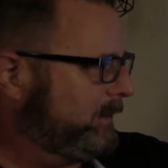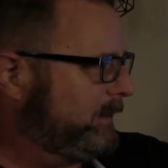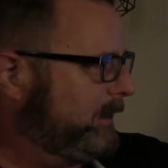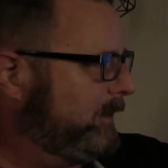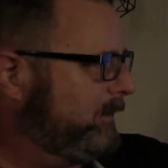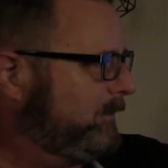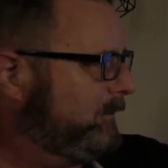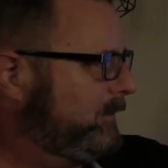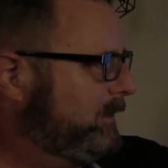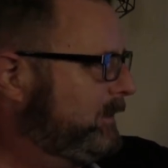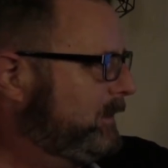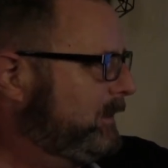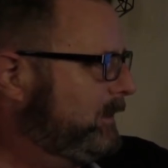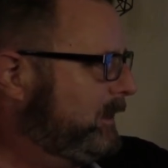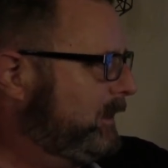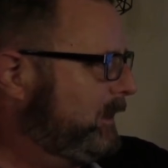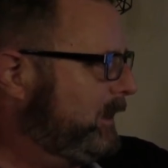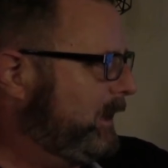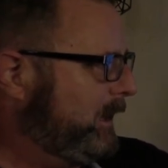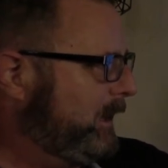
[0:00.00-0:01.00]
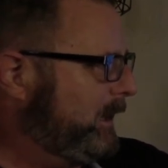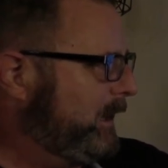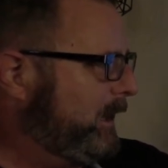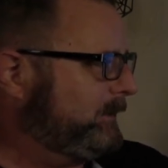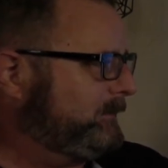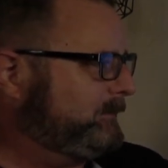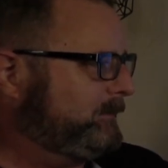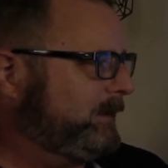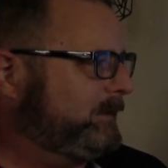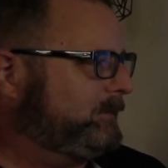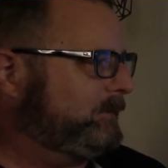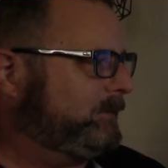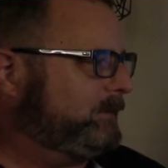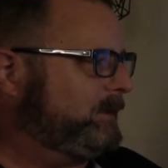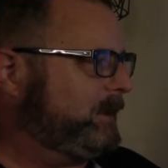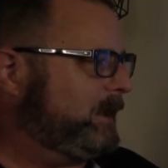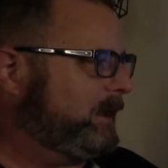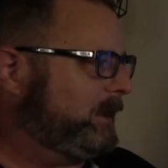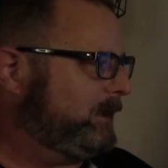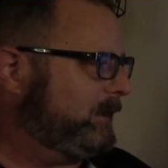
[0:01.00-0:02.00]
Now, I tend to
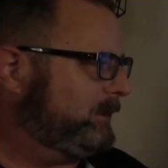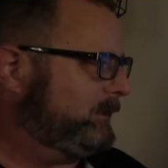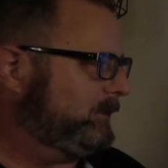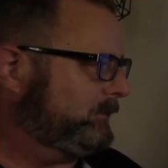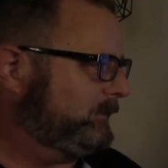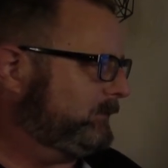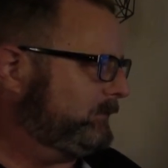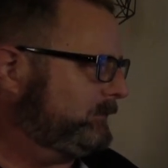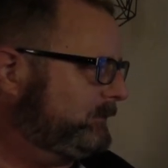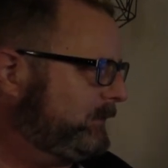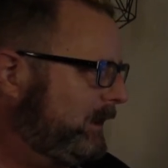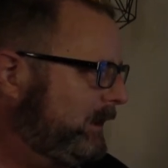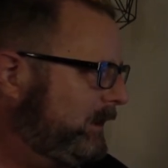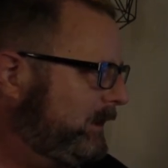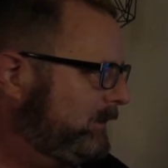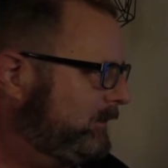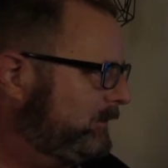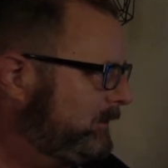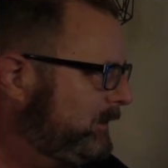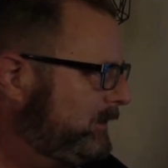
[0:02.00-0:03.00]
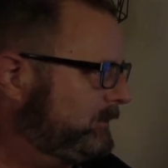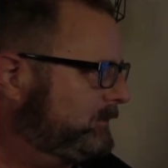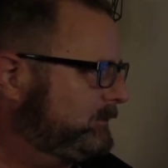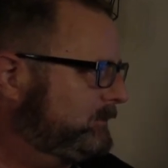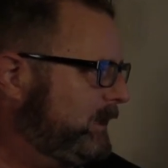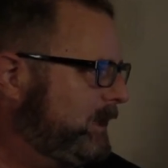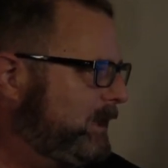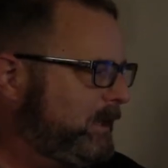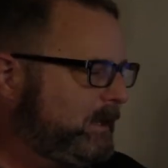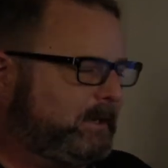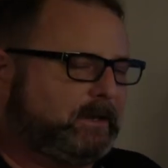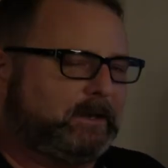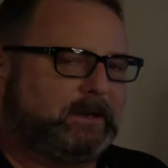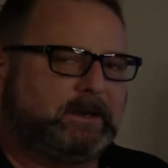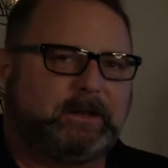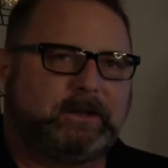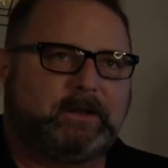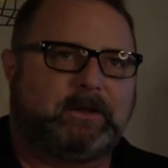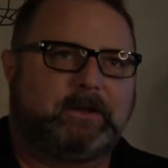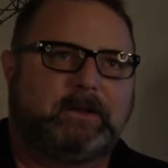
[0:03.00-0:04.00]
not style a lot
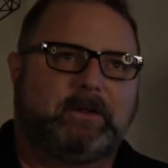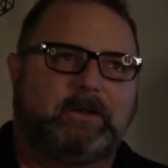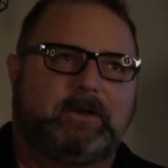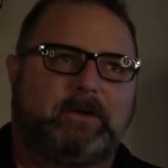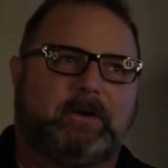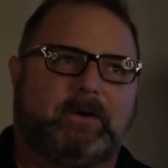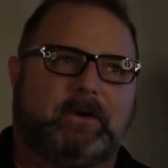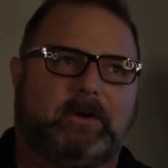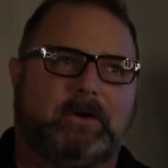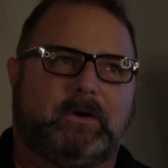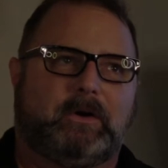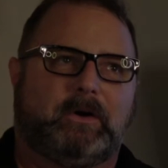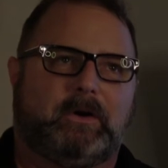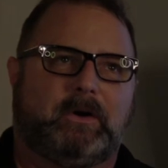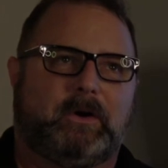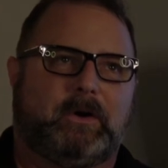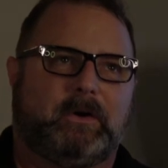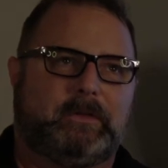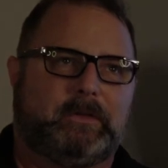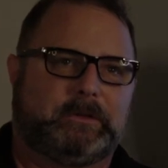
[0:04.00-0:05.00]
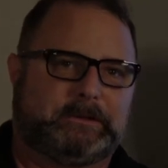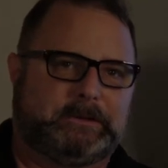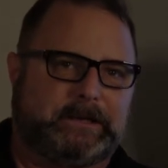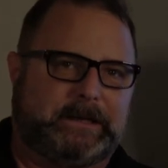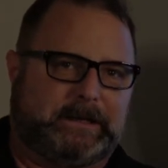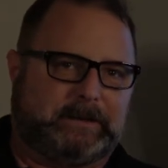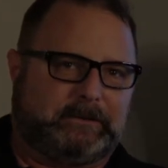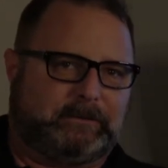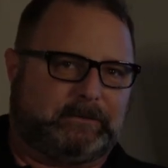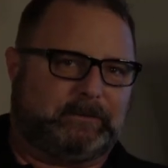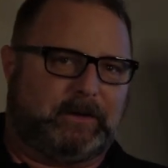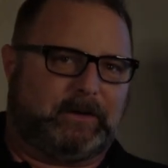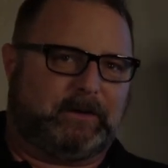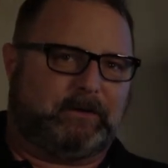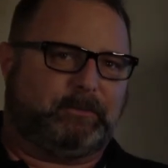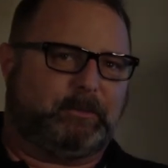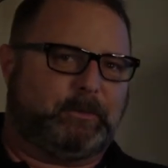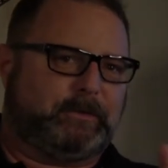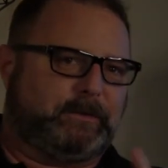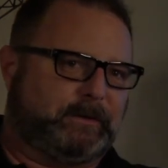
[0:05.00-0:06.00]
on the link
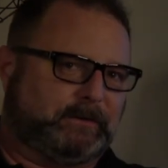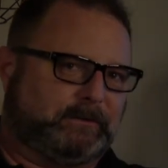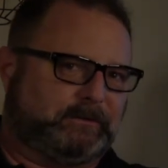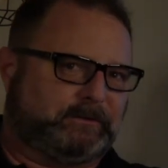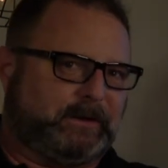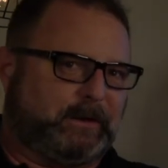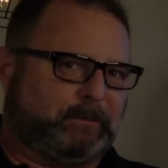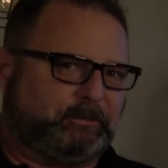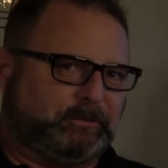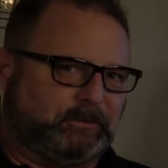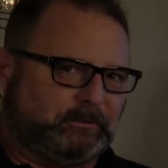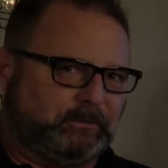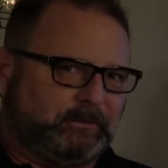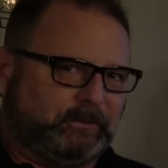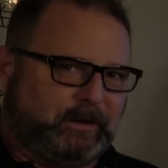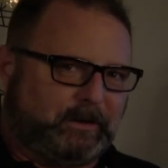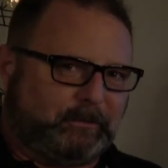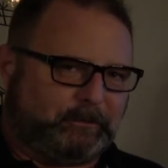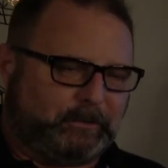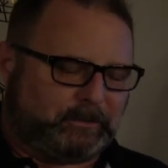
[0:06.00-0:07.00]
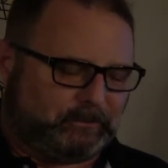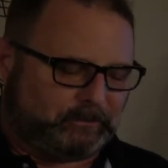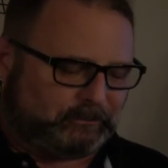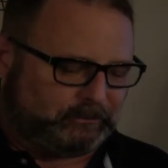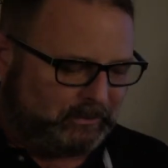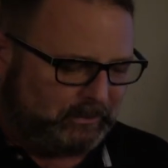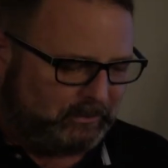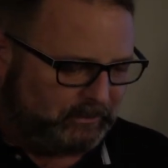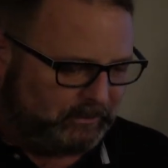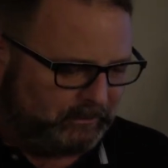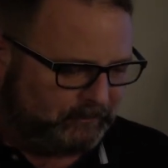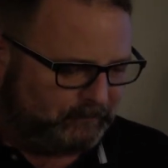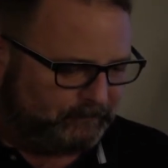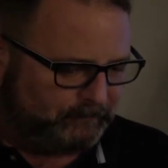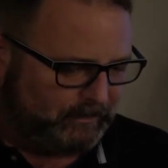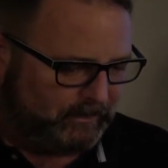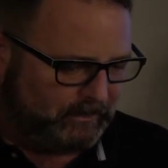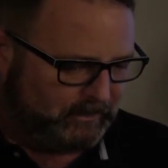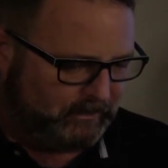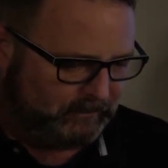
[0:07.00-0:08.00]
itself with the exceptions that I'm going to show you.
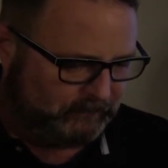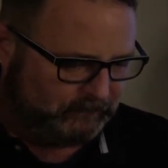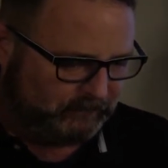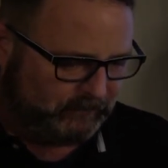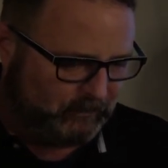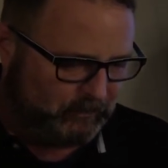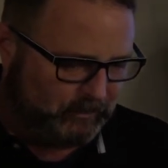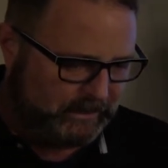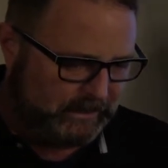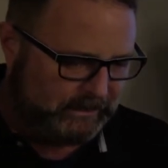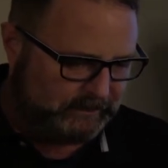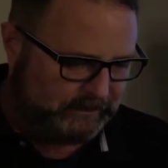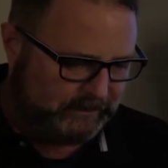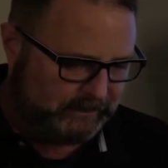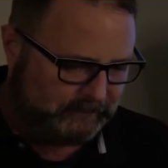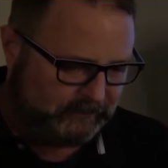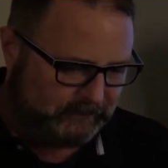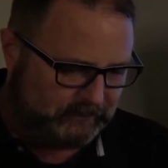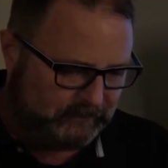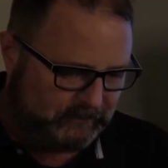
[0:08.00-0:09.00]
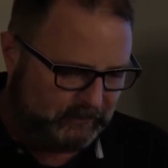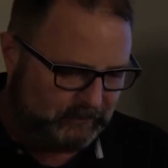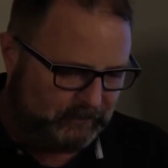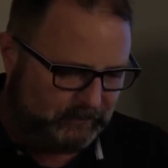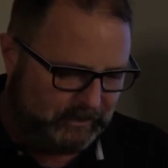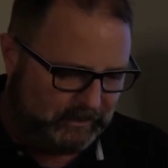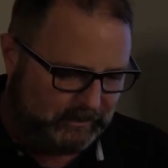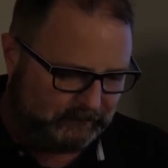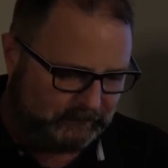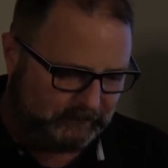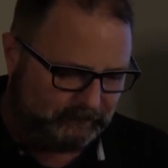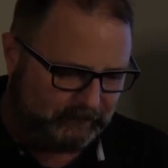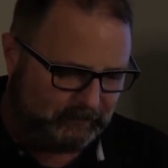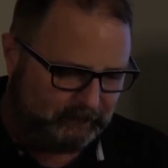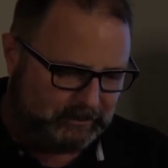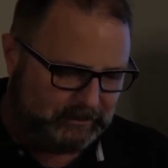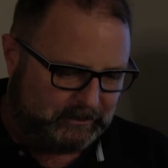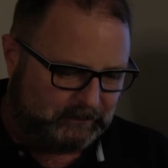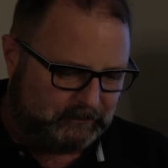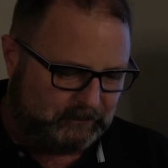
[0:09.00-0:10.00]
So what I like to do is if I'm
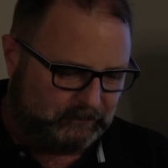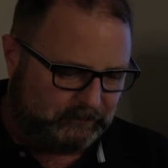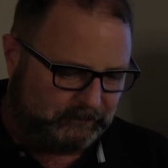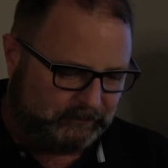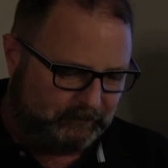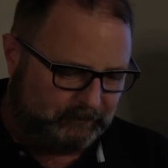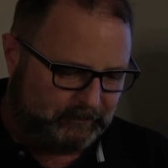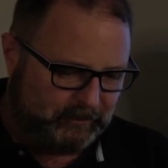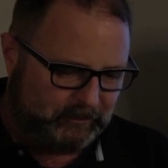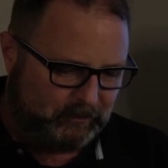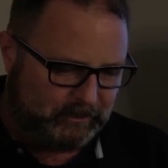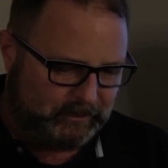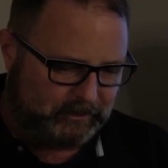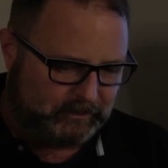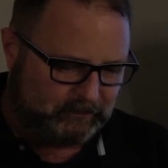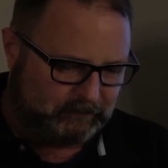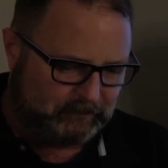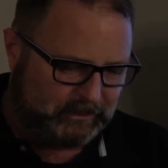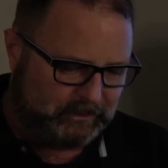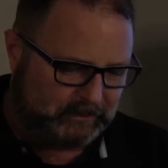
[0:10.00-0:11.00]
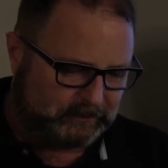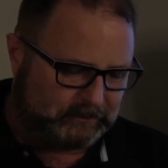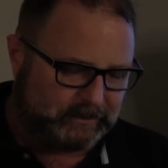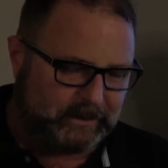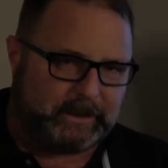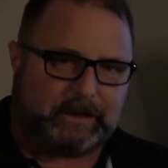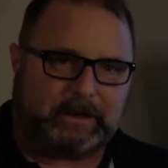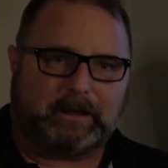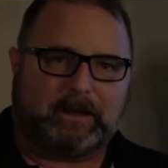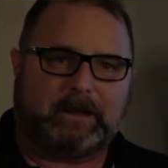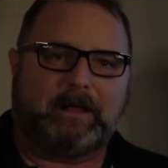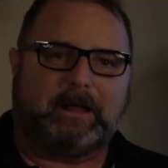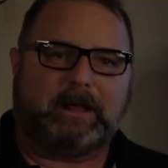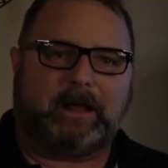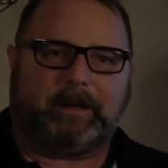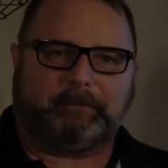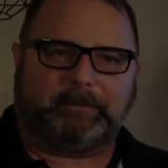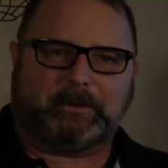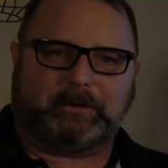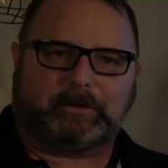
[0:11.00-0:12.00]
going to do something weird around a link,
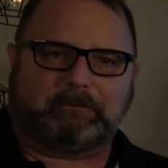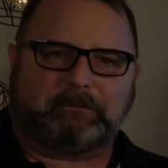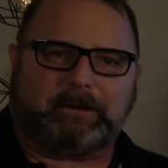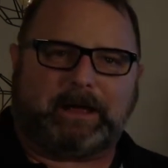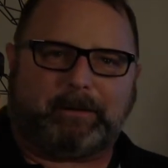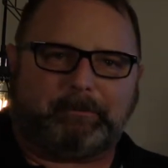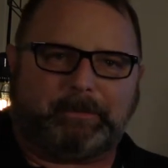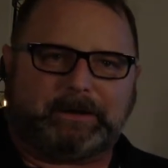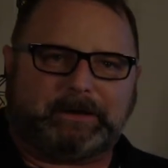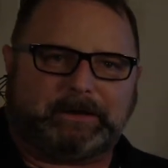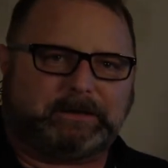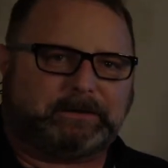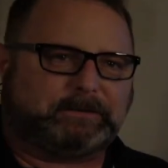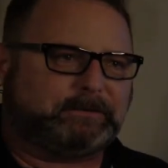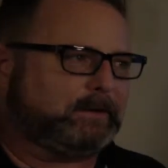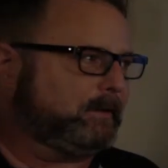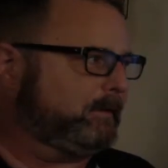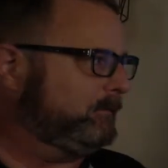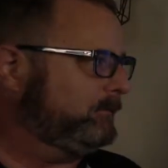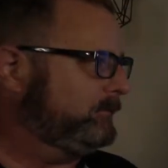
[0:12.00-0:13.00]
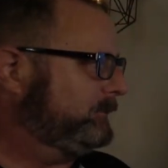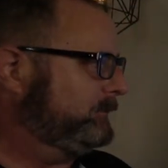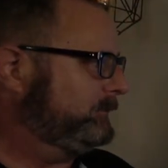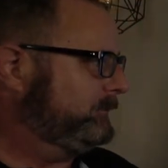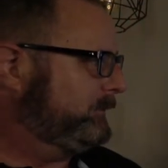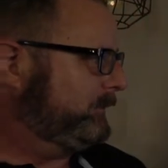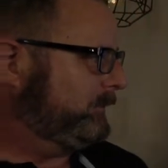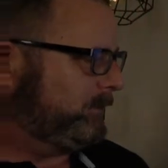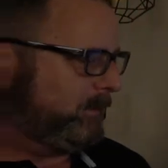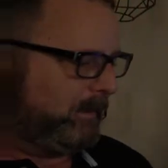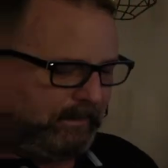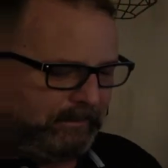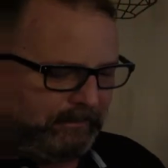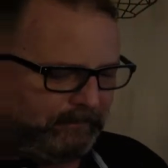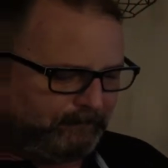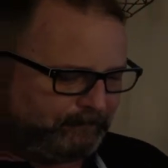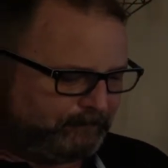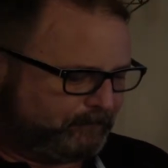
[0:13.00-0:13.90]
I'm going to wrap it in a div, okay?